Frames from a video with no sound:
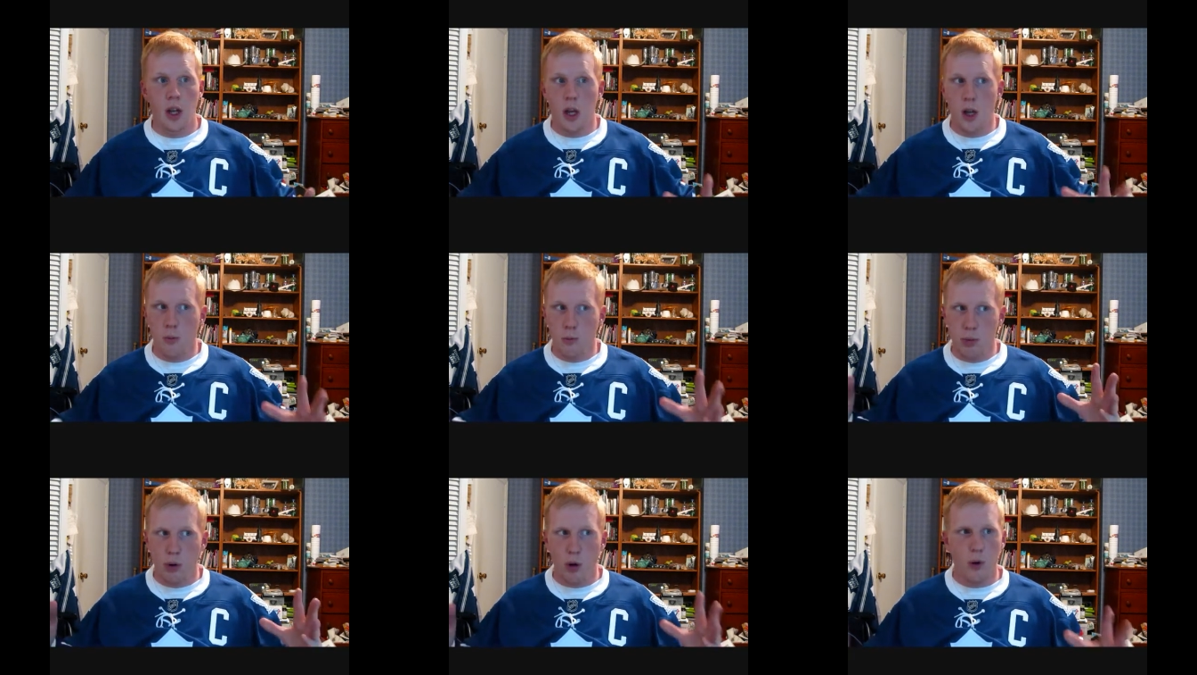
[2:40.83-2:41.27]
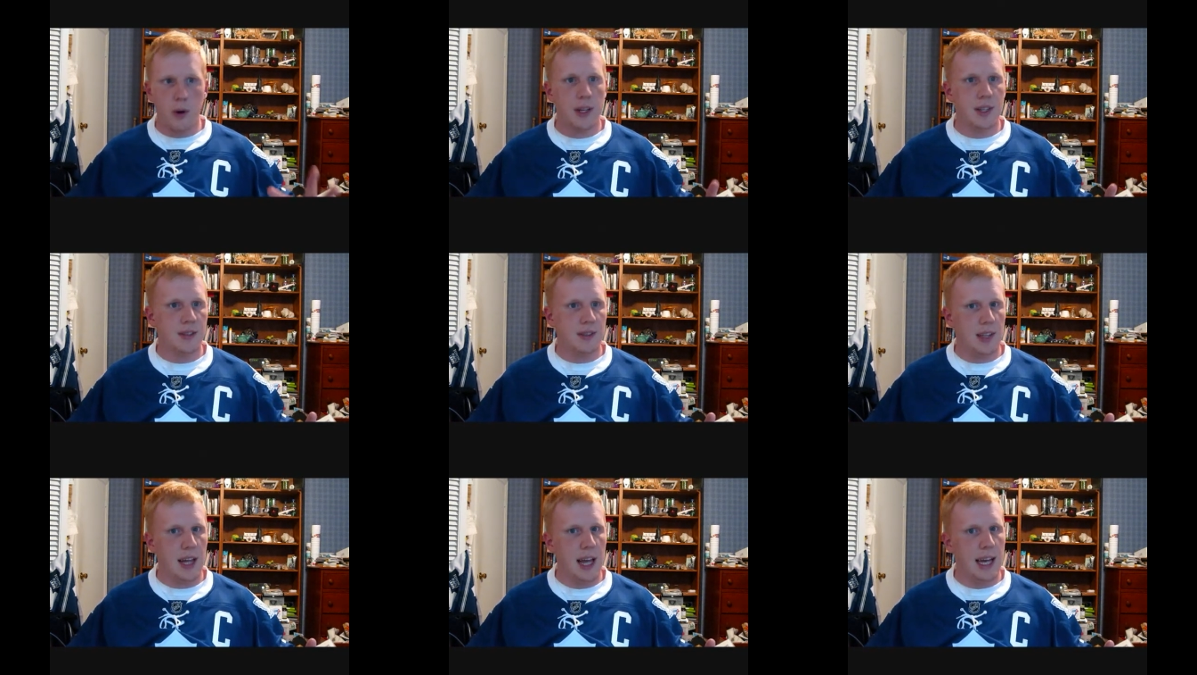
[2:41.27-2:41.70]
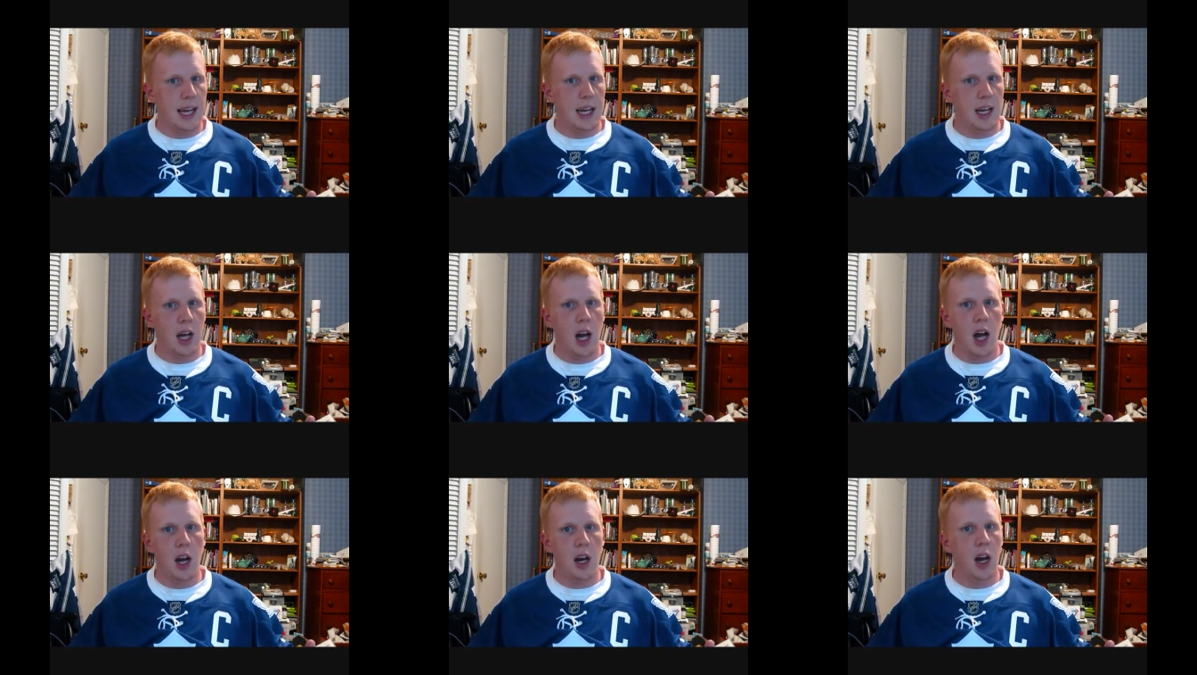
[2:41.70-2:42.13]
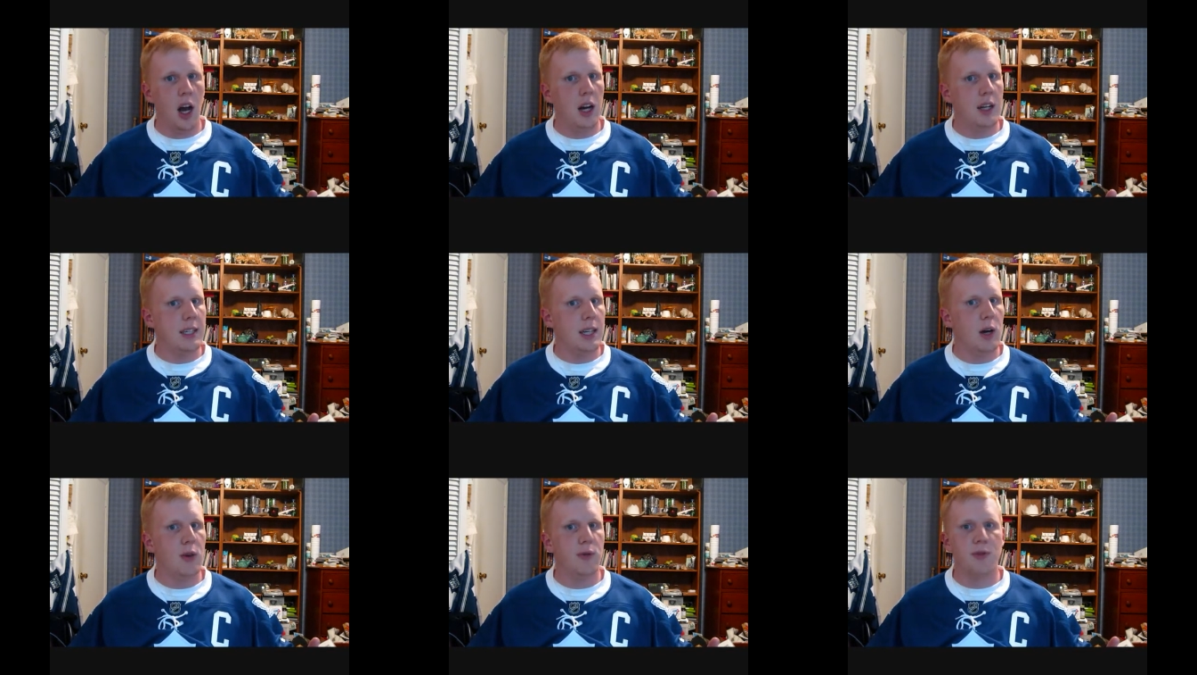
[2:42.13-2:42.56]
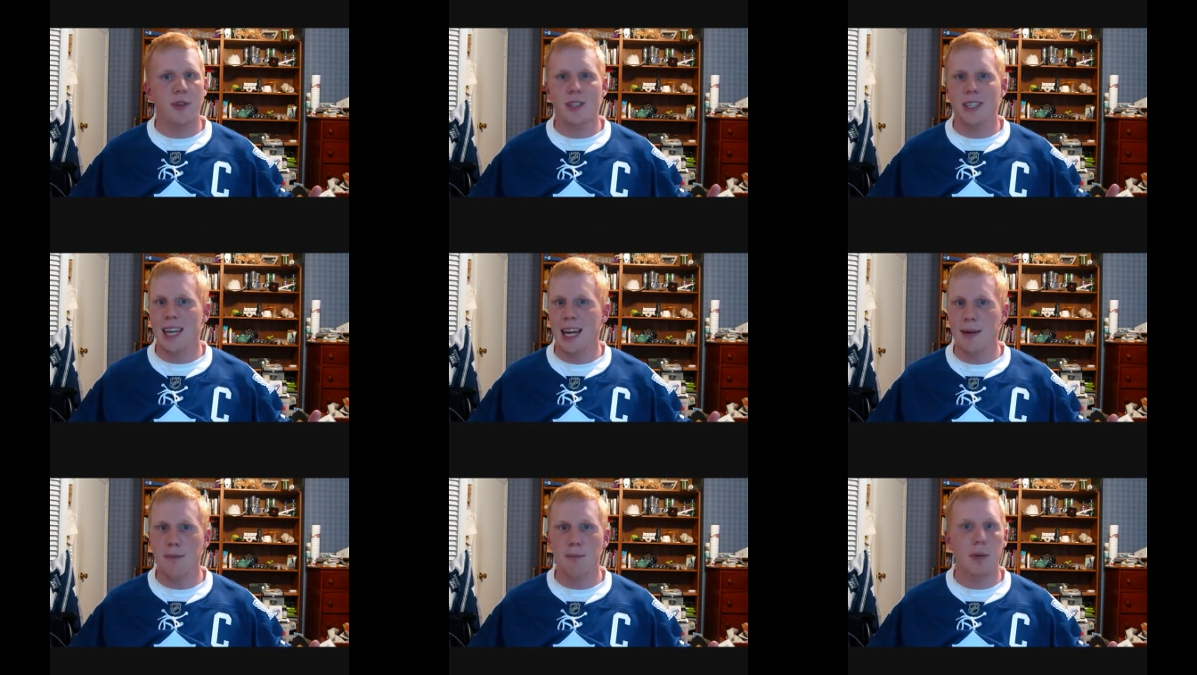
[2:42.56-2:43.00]
broke his leg, and got knocked out for
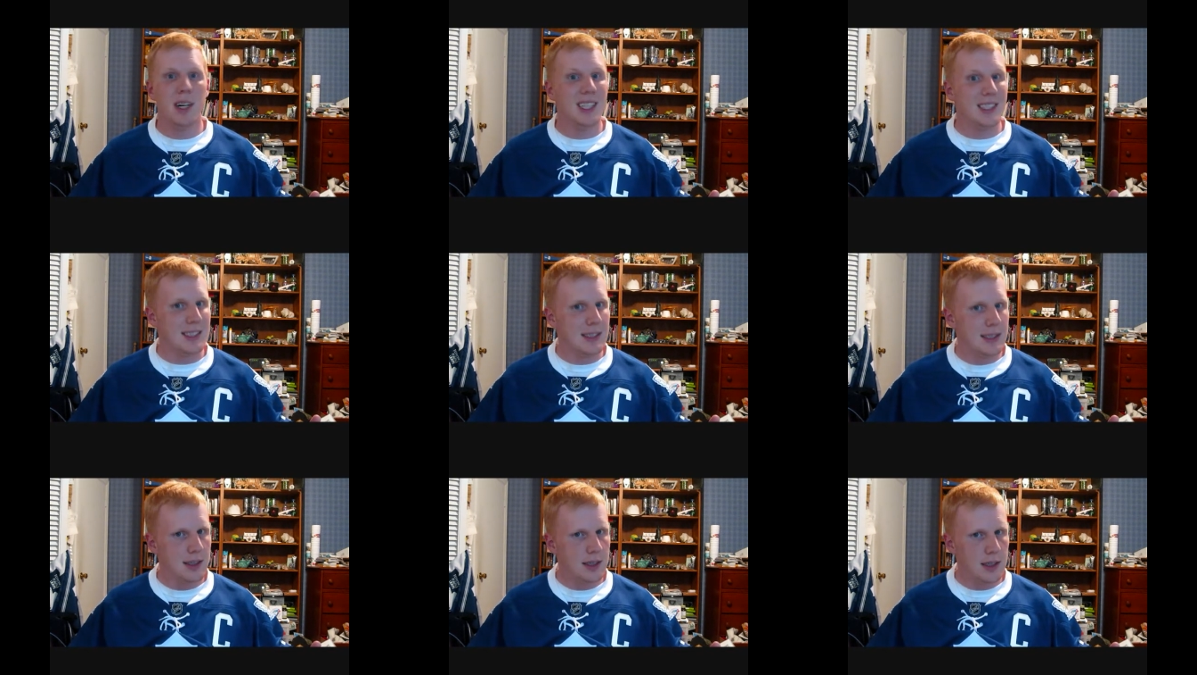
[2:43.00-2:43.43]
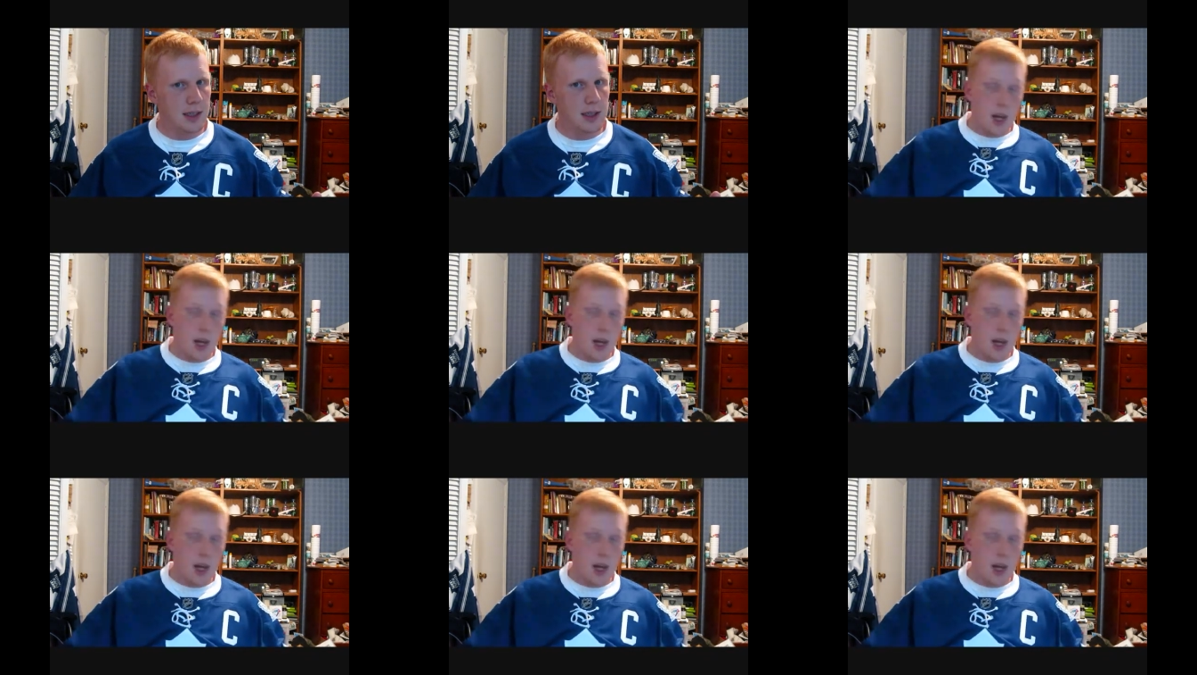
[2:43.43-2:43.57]
10 months.